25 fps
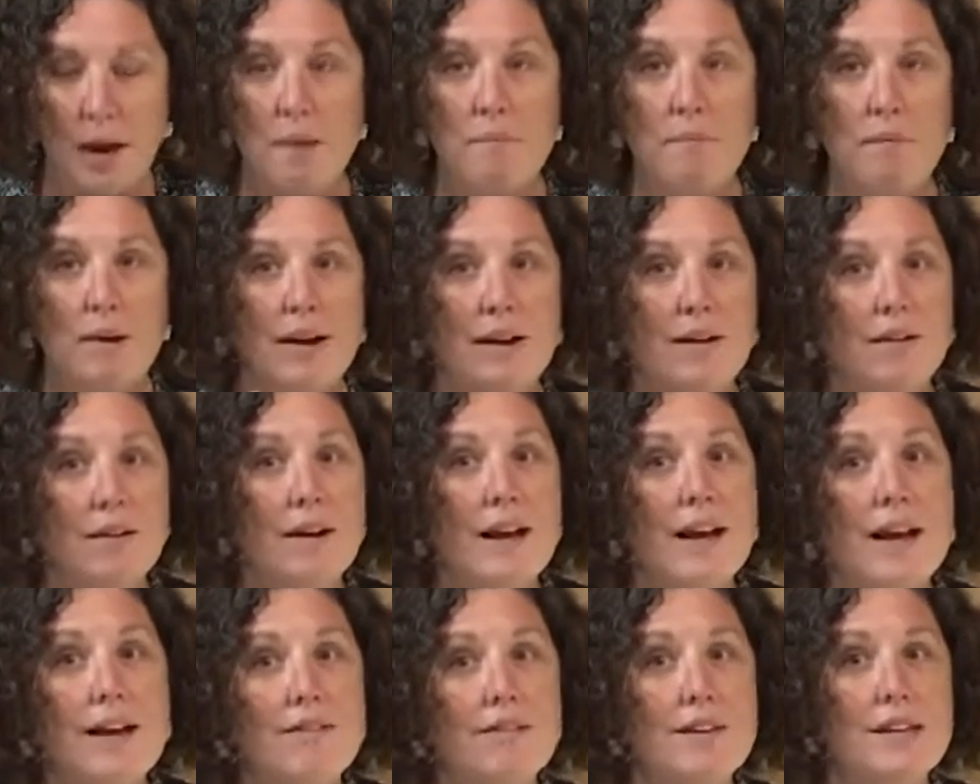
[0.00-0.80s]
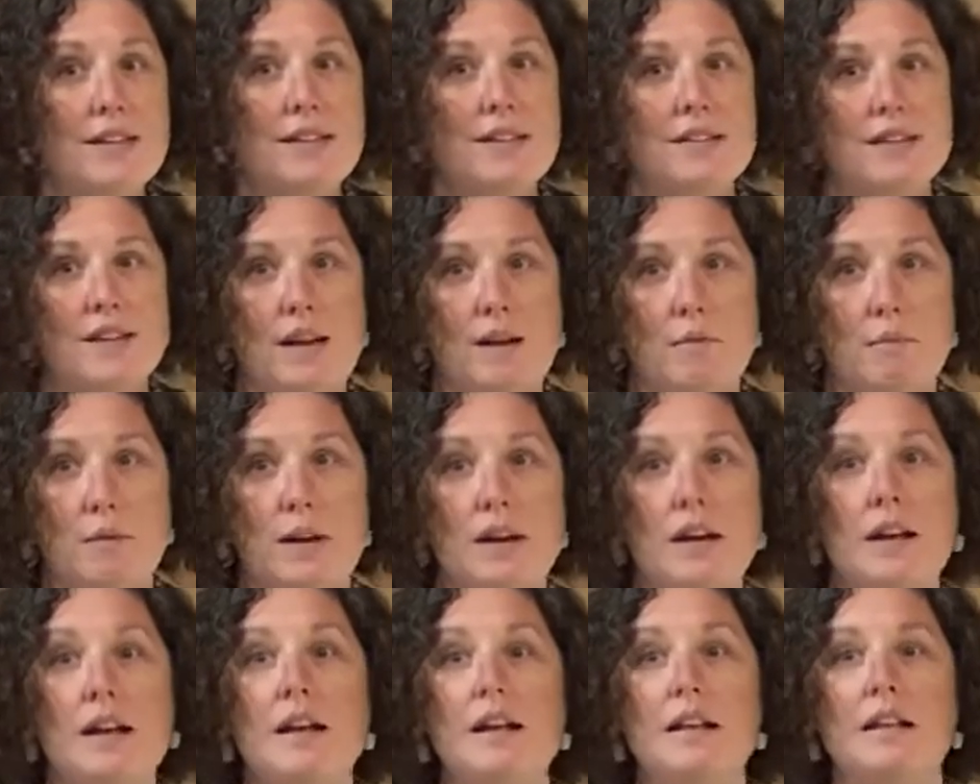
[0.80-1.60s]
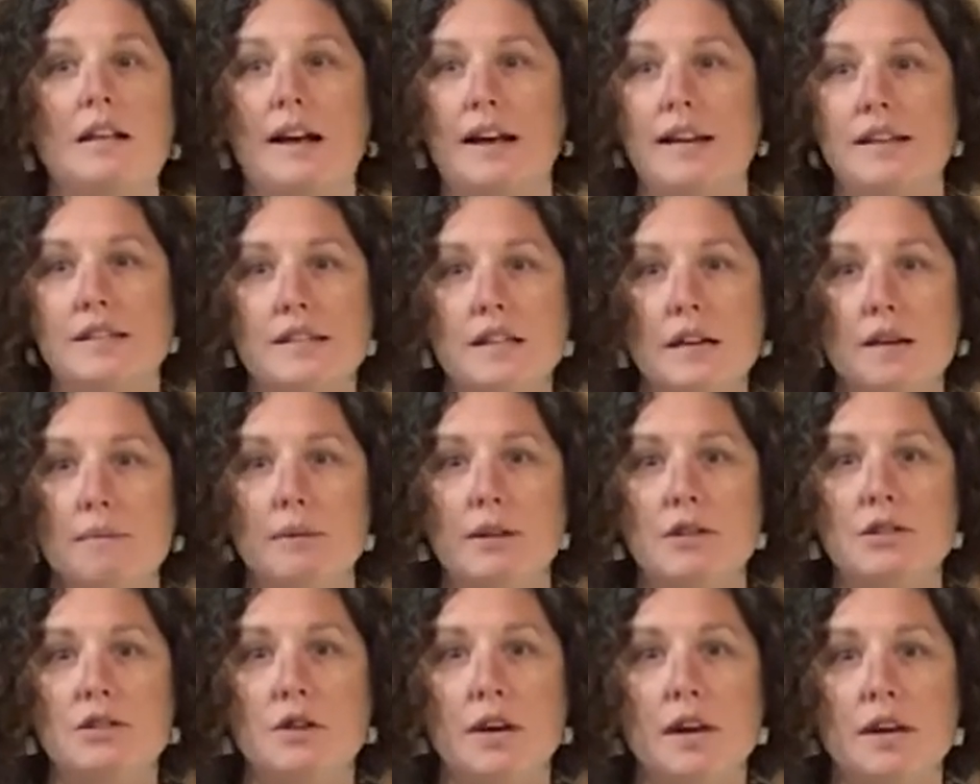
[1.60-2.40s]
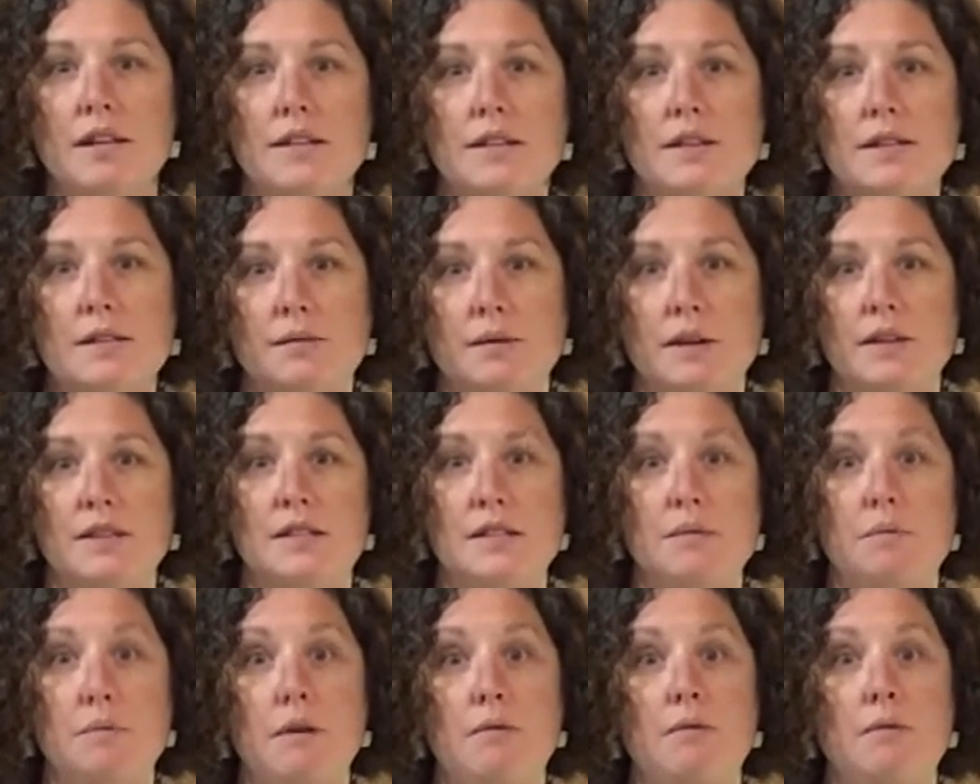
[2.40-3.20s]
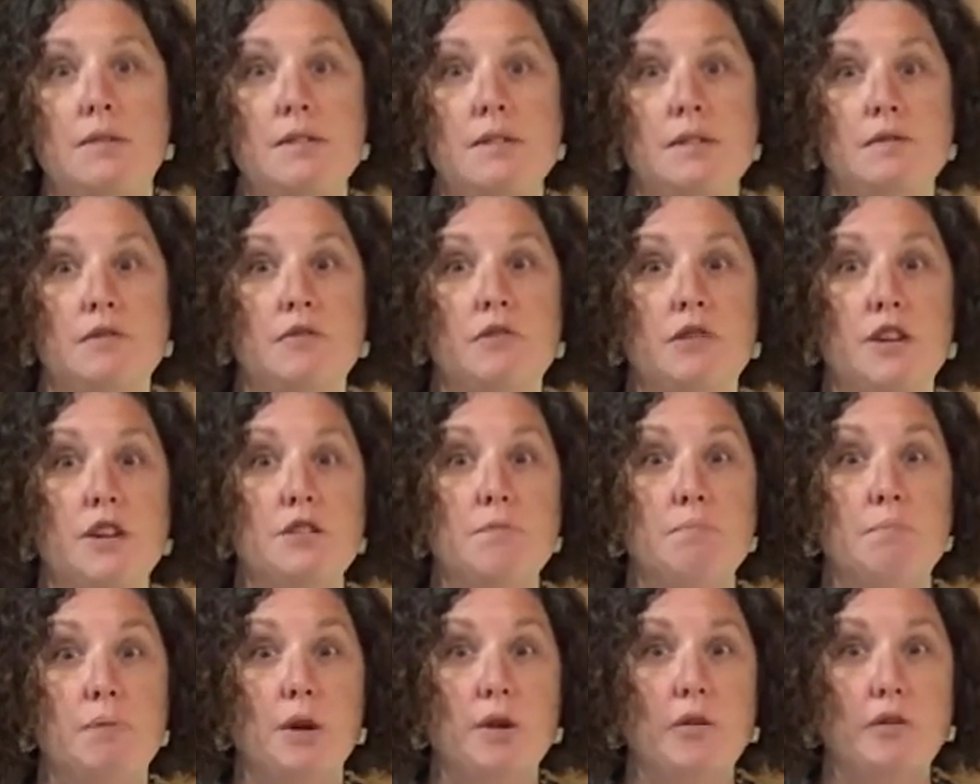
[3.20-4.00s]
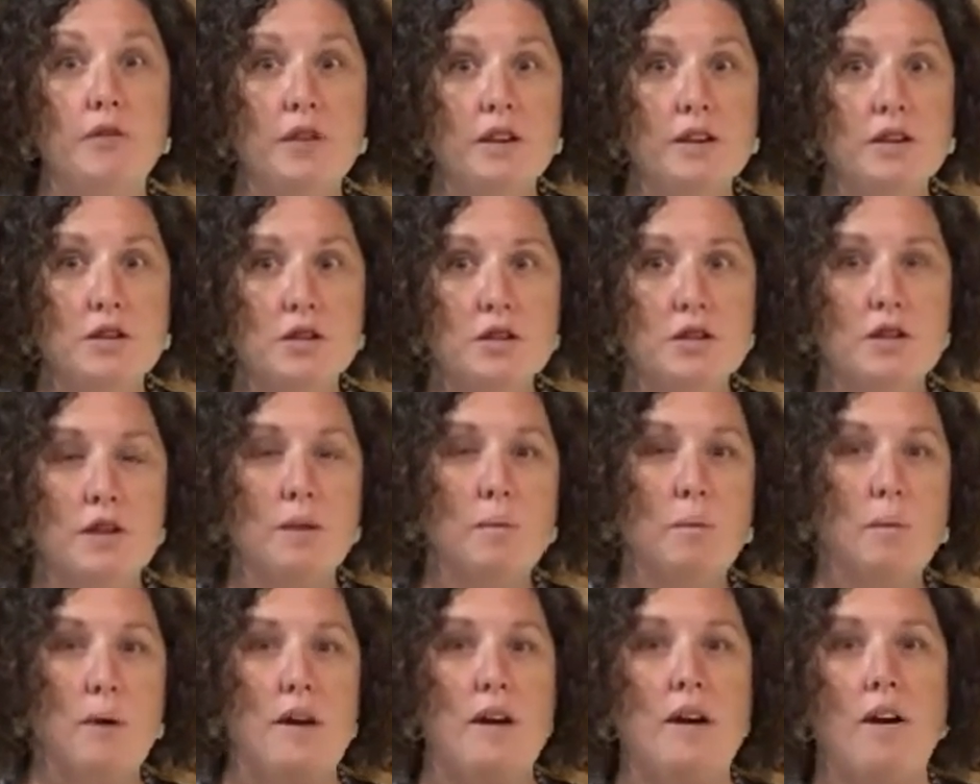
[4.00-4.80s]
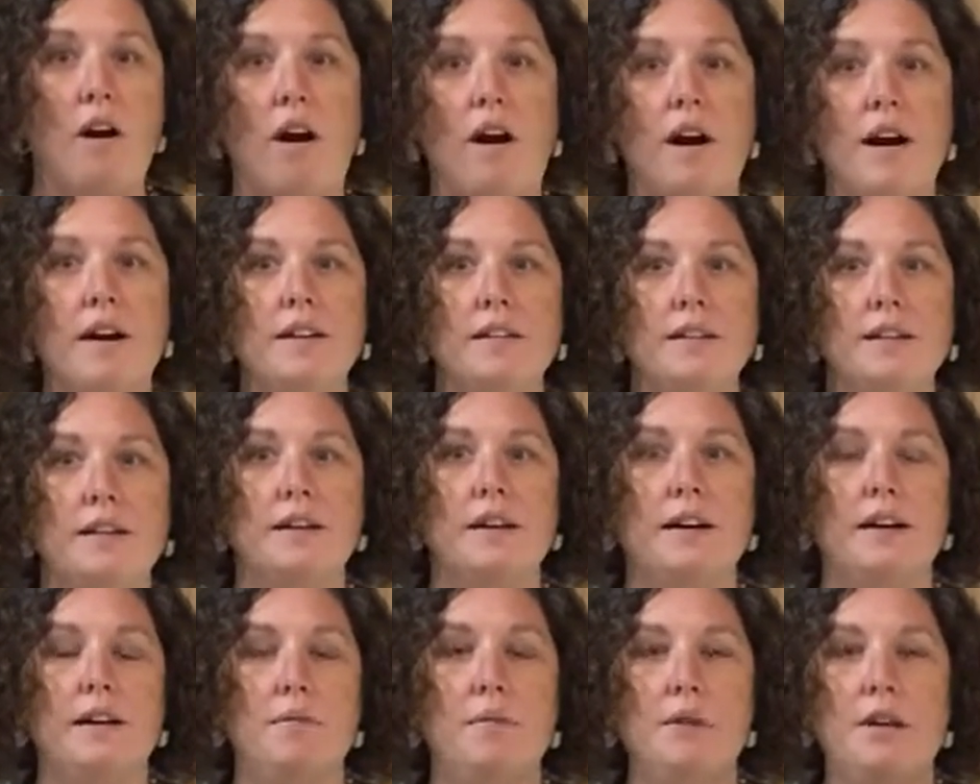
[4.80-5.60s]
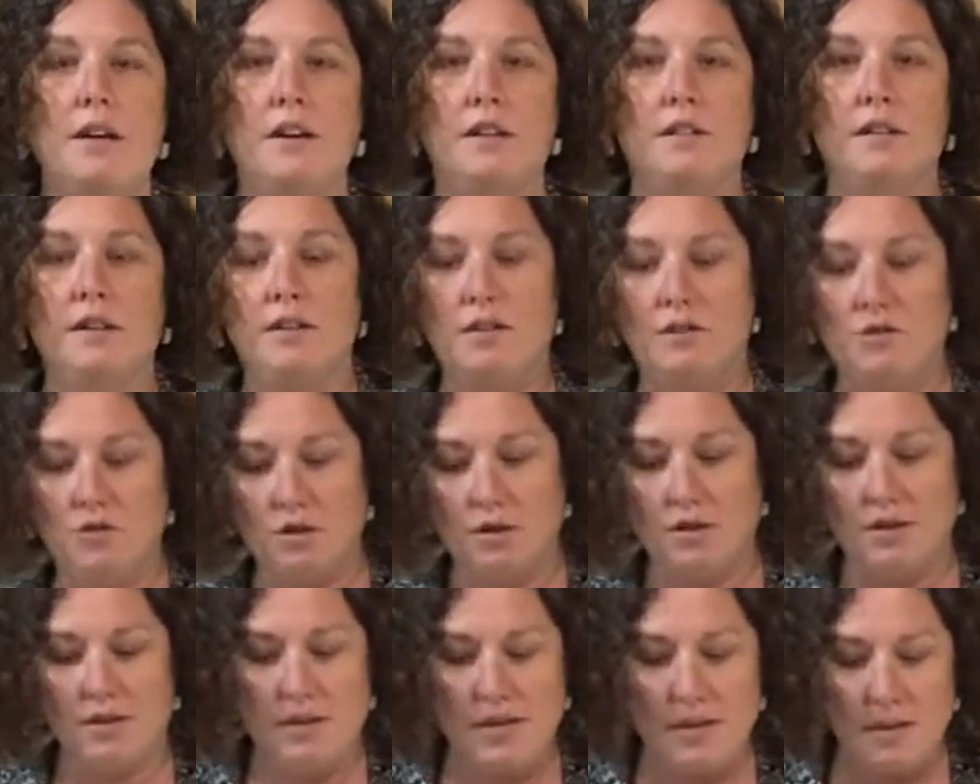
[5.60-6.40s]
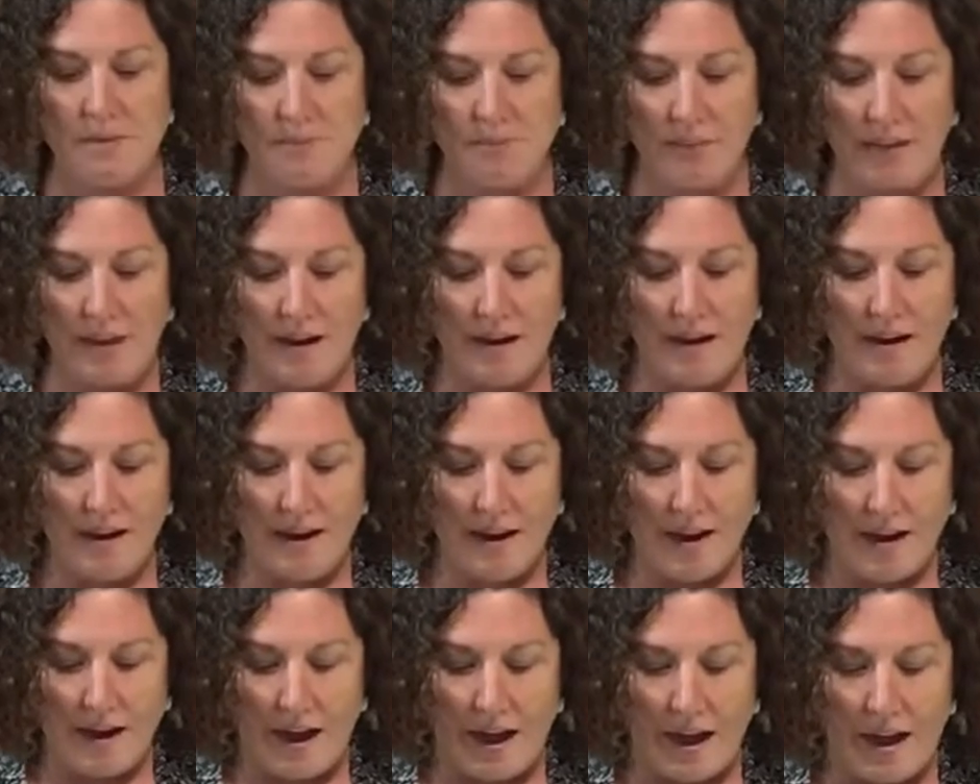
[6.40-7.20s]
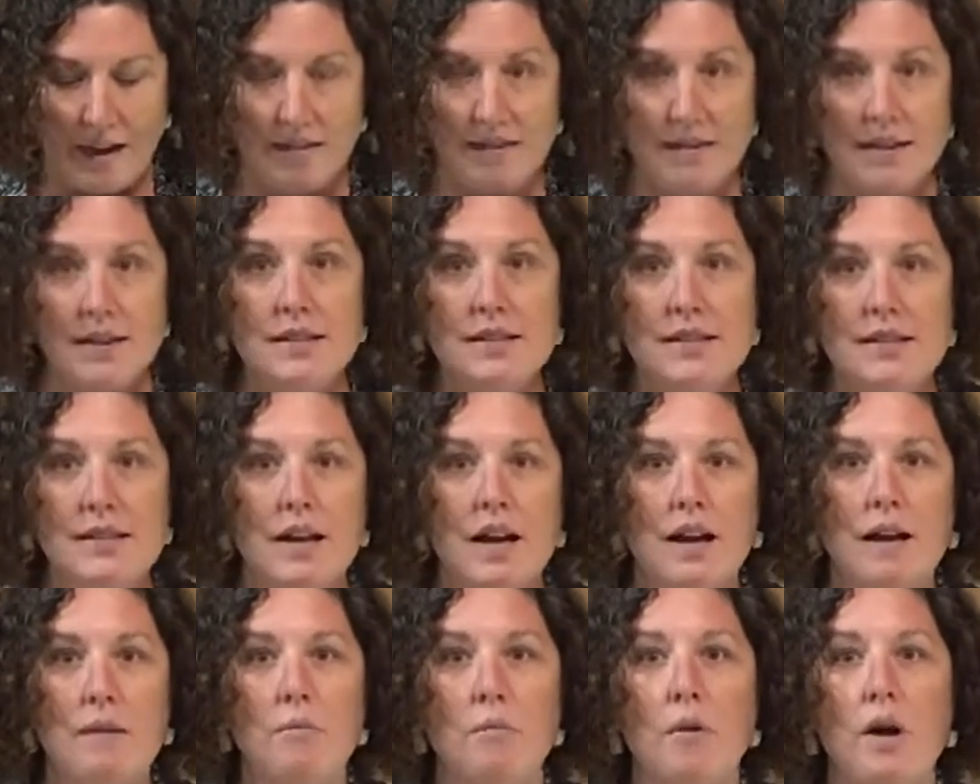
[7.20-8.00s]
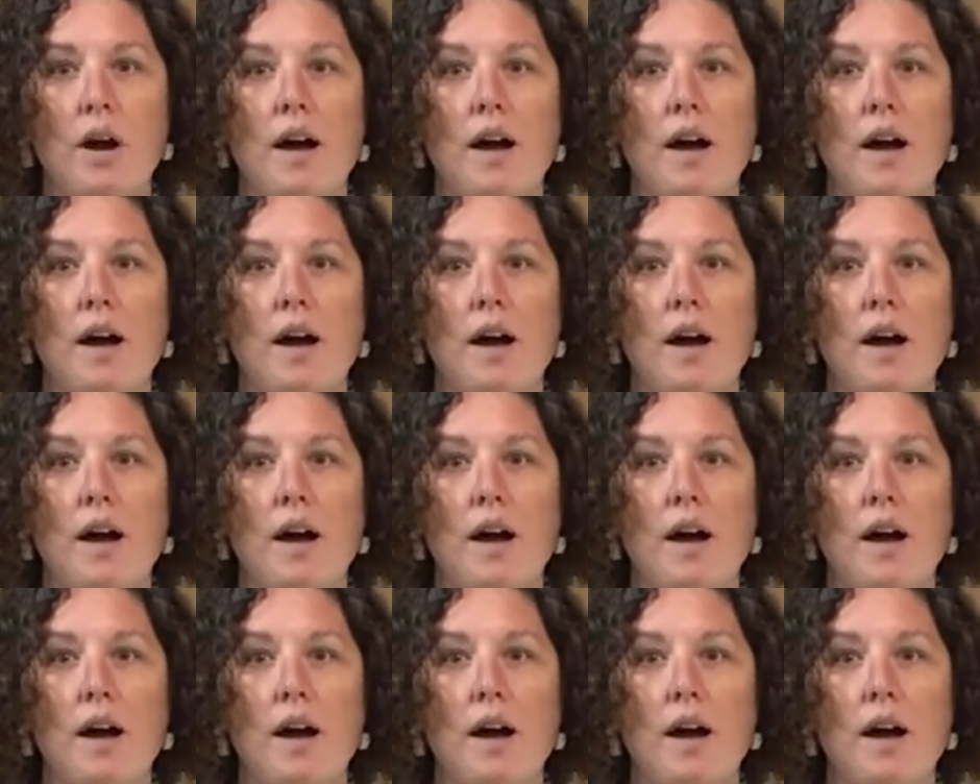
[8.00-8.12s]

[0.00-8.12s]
But I don't have any salmon. Last time I tried this recipe with some fresh blowfish that we caught here in New Jersey. And this time